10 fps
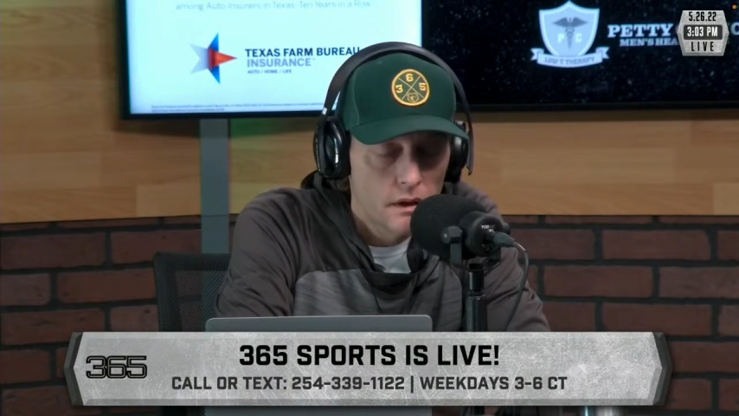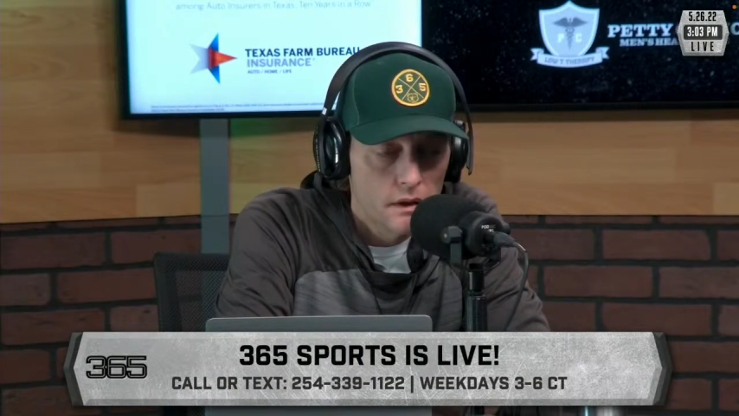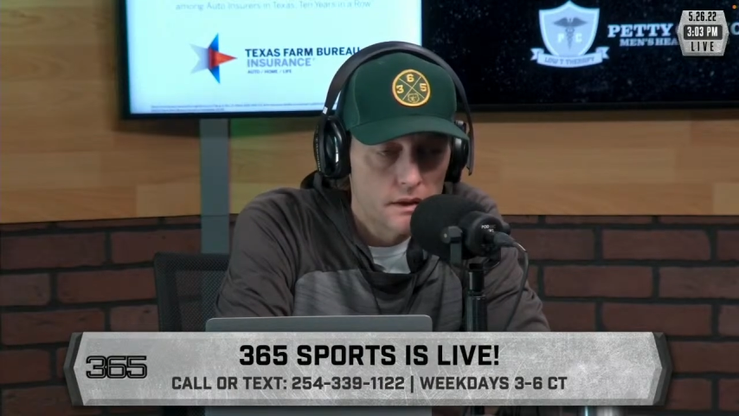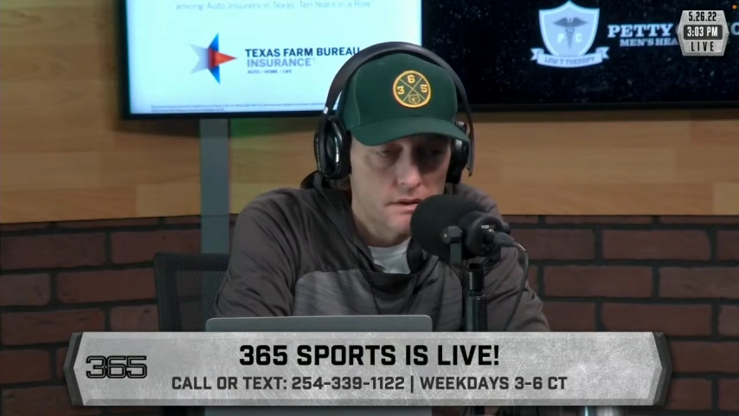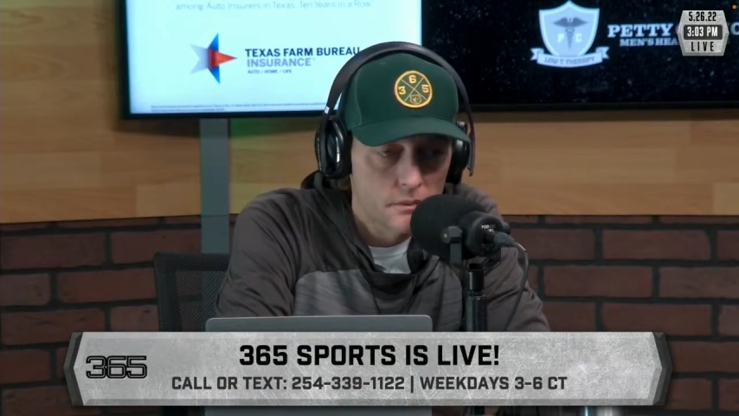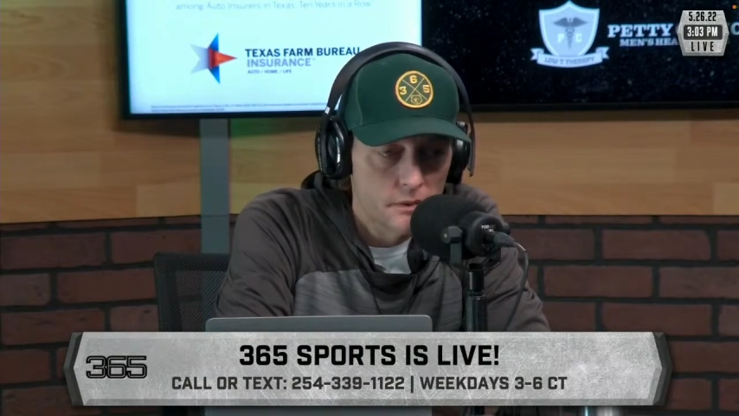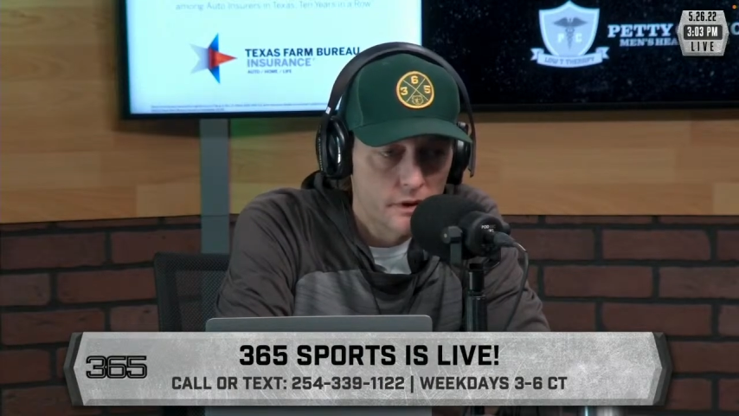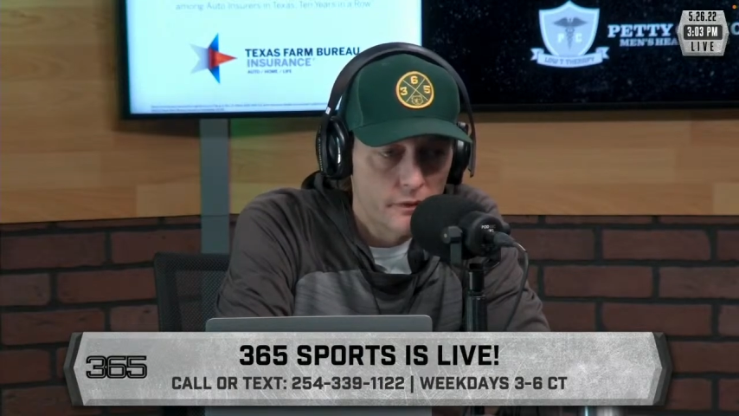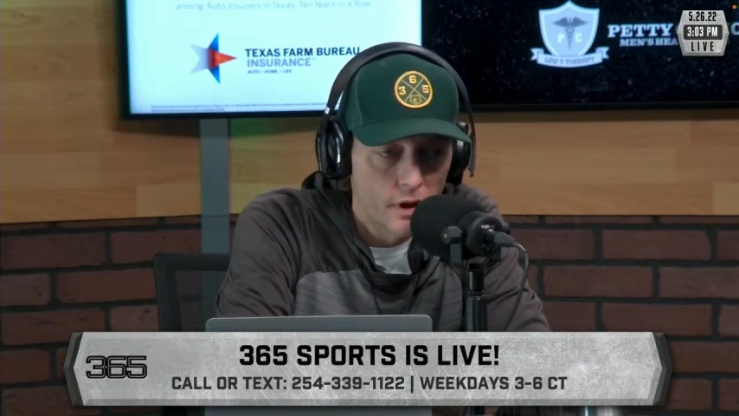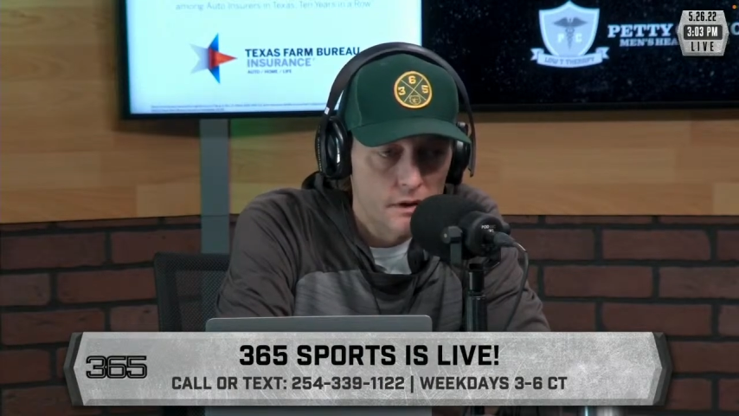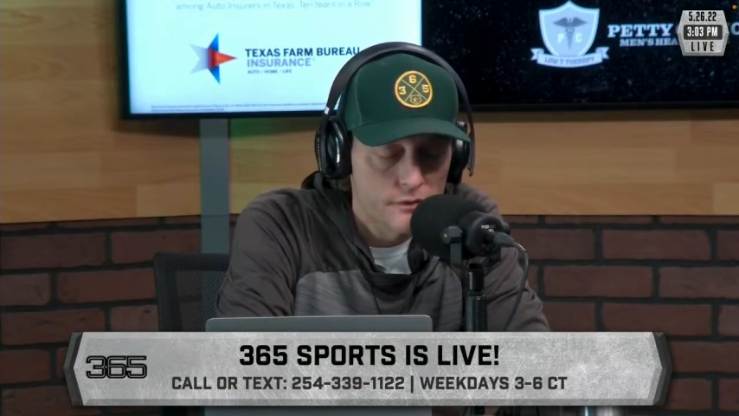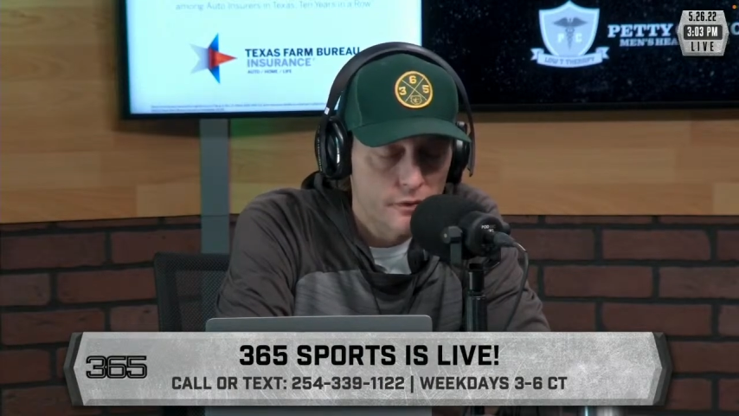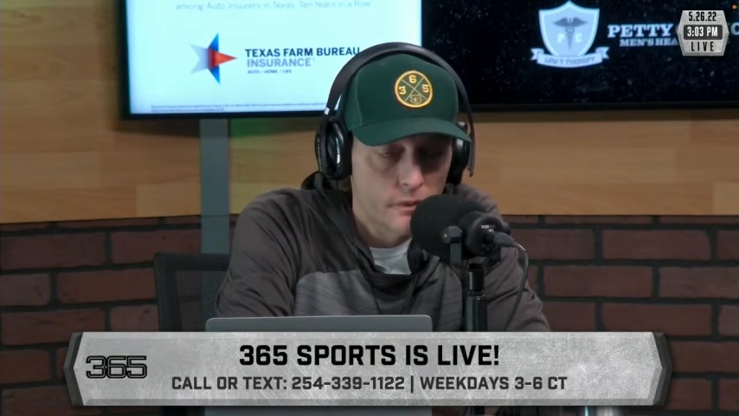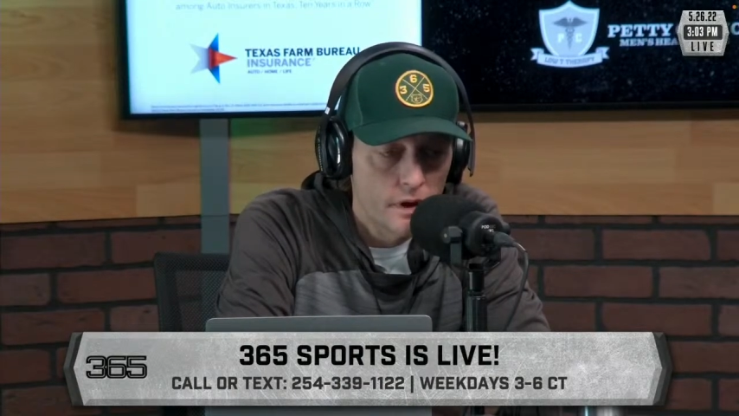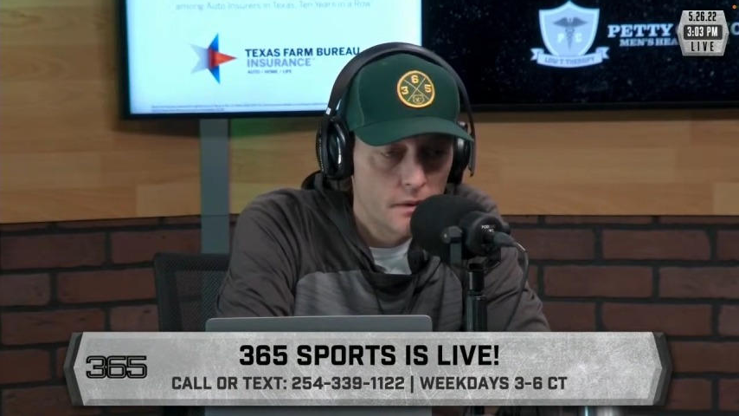got some of the thoughts
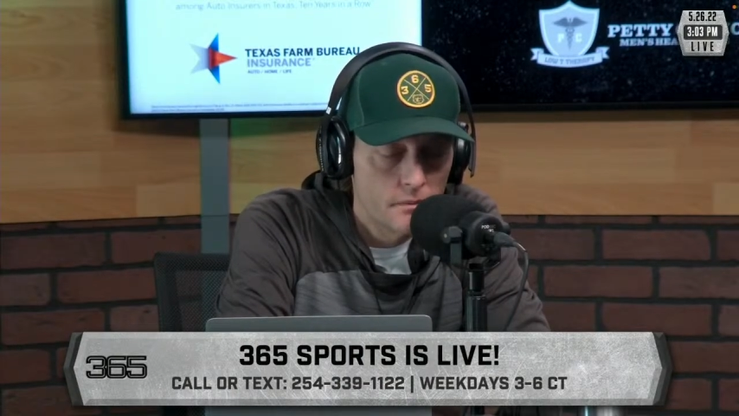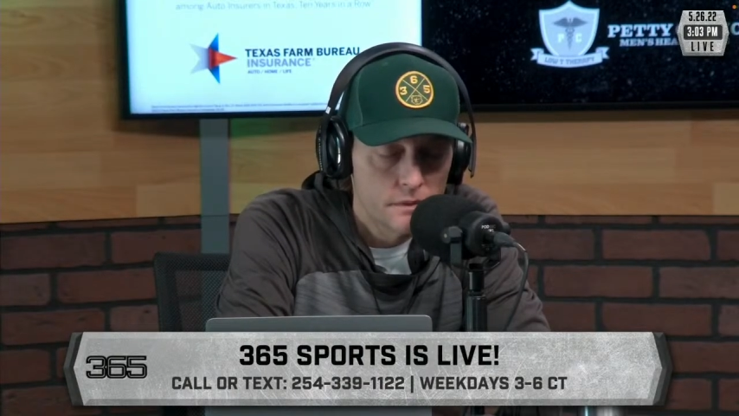from them.